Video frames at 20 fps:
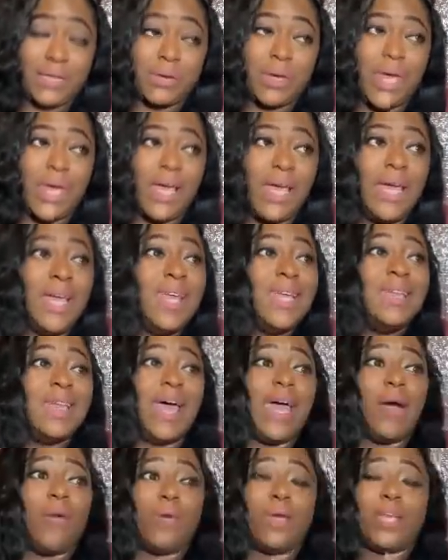Okay,
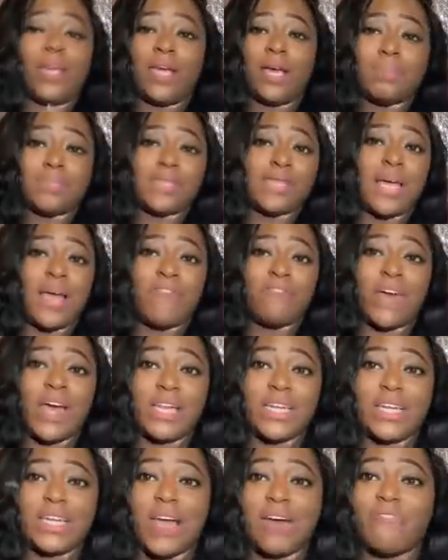now when it comes to
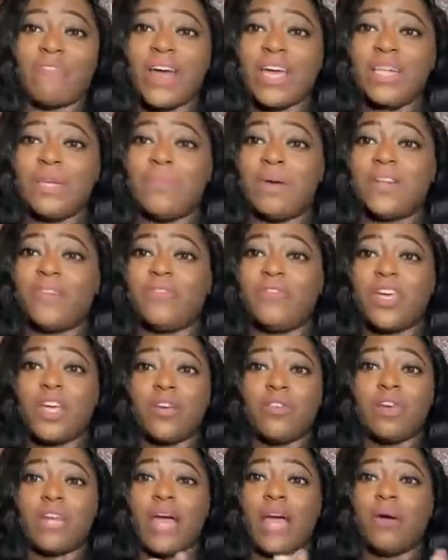Kafani better
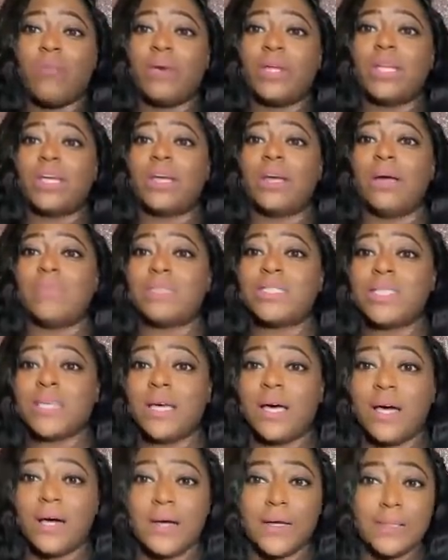figure it out when it comes
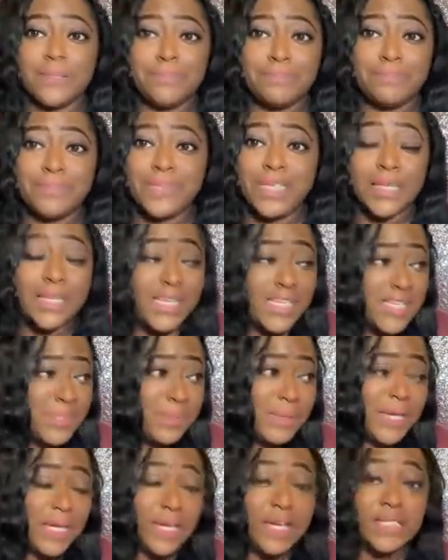to Denise,
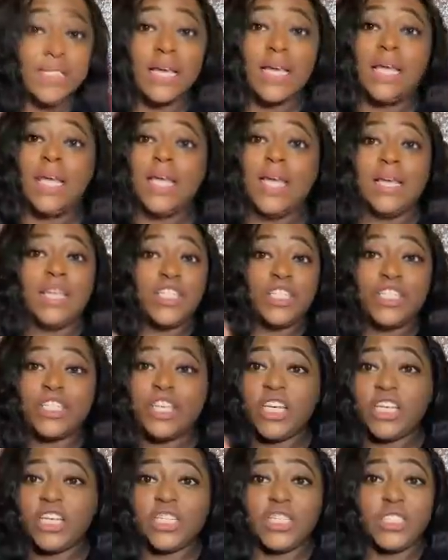because
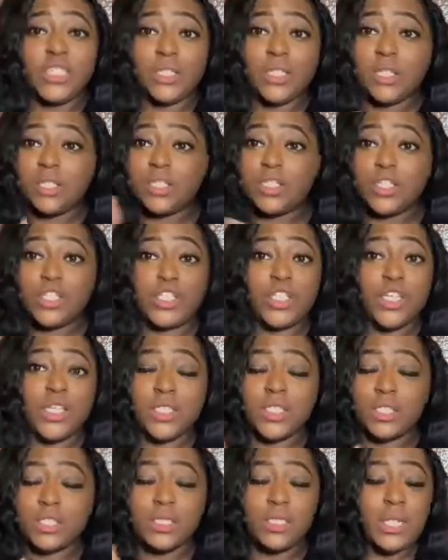she's
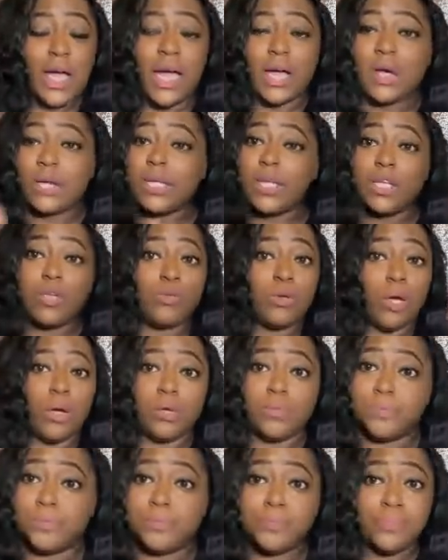not gonna,
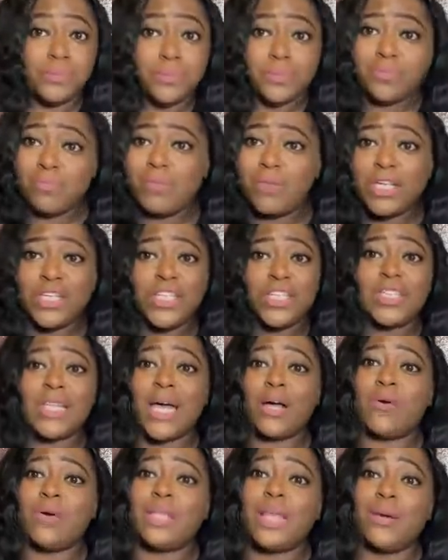she's
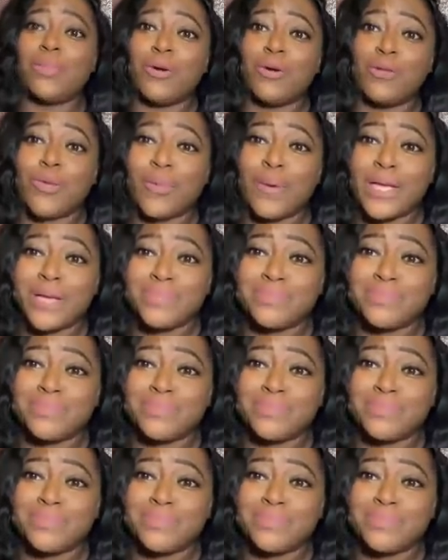not gonna let him go nowhere.